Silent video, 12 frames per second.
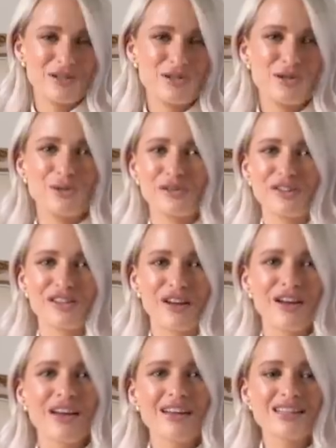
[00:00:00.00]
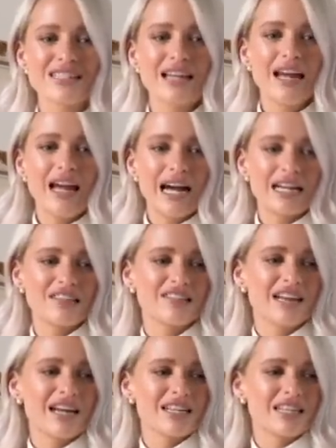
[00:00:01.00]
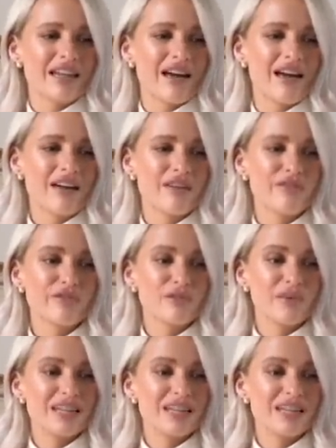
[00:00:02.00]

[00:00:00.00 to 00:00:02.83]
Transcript: the tulle skirt. I decided that for